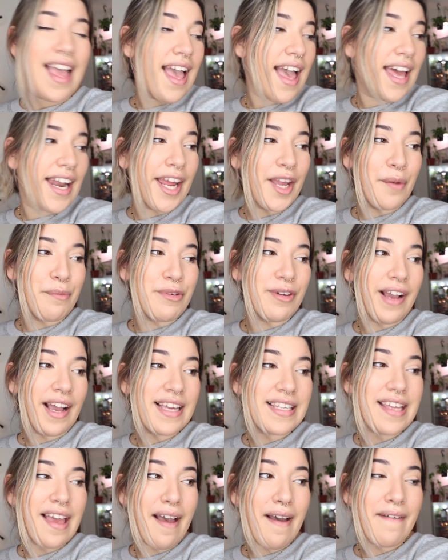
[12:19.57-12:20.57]
And I hope you
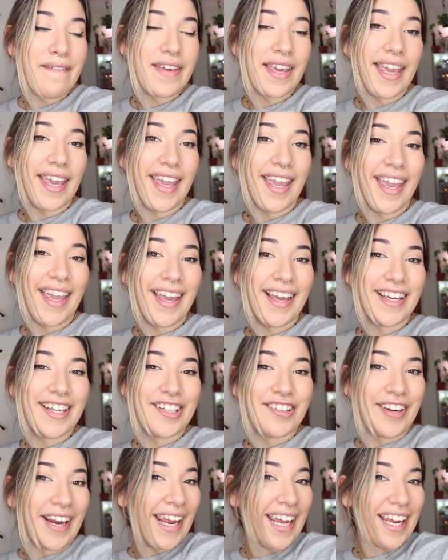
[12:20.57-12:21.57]
guys have a
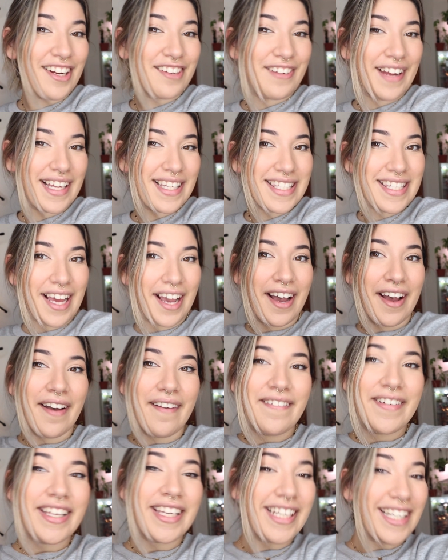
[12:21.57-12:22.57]
great rest
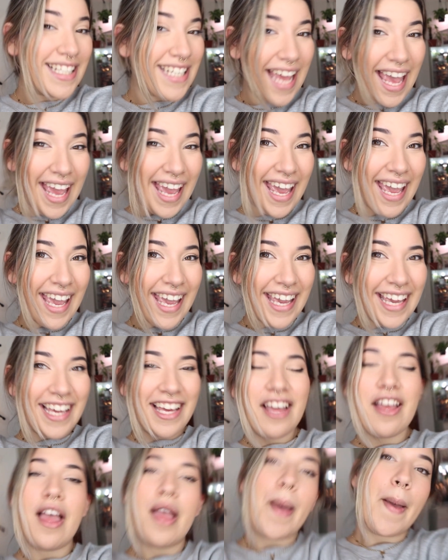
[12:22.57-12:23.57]
of your day.
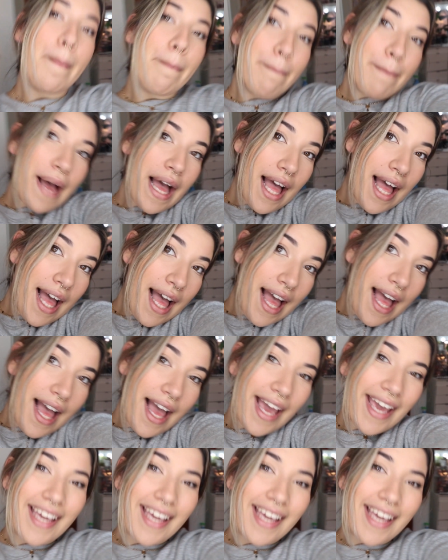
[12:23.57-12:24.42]
Bye!